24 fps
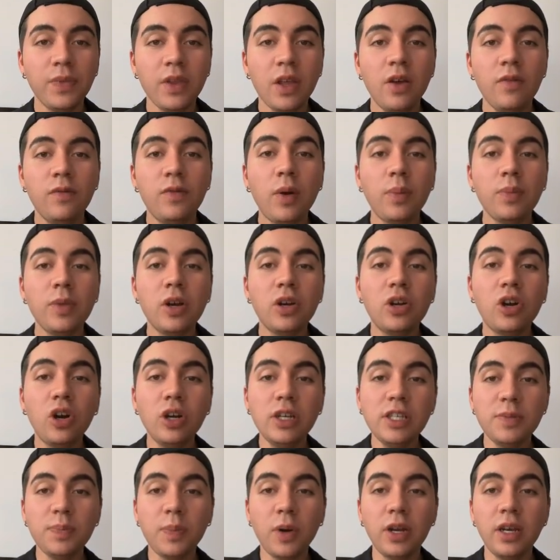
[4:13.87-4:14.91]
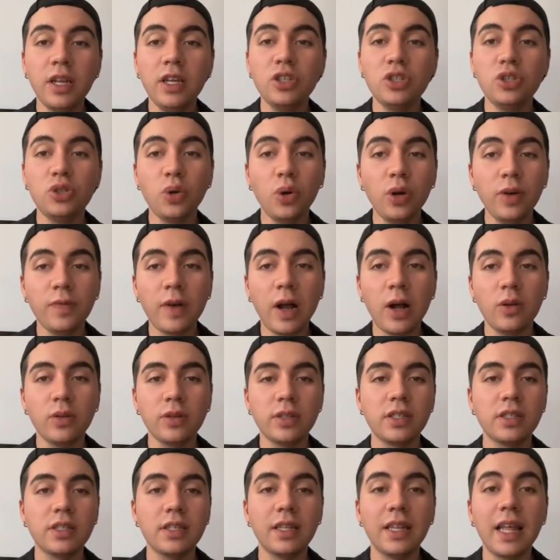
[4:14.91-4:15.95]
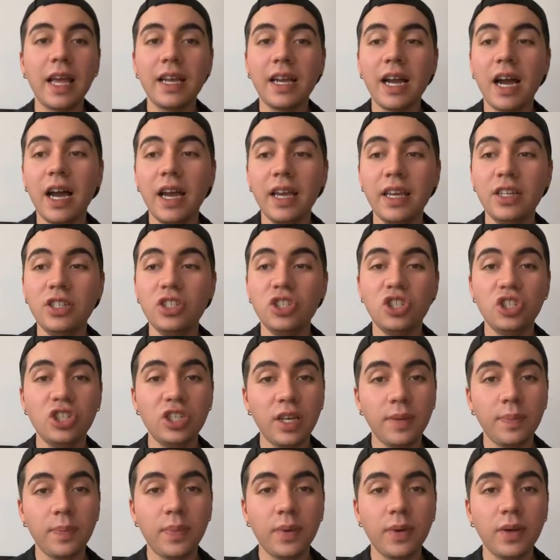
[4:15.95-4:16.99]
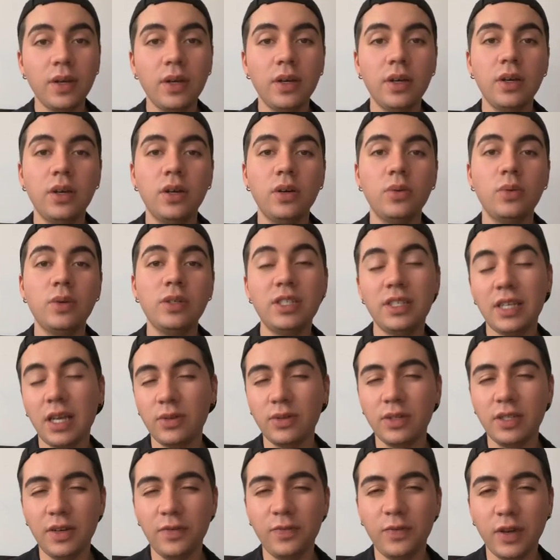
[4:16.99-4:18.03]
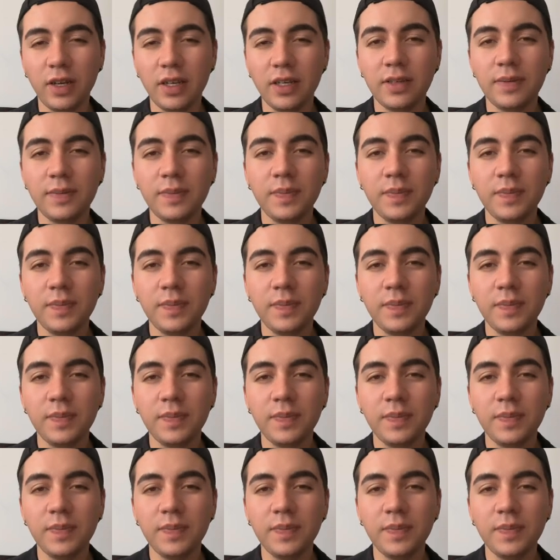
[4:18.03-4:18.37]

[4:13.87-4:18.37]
from their corresponding short vowels, like I in ship, which sounds different.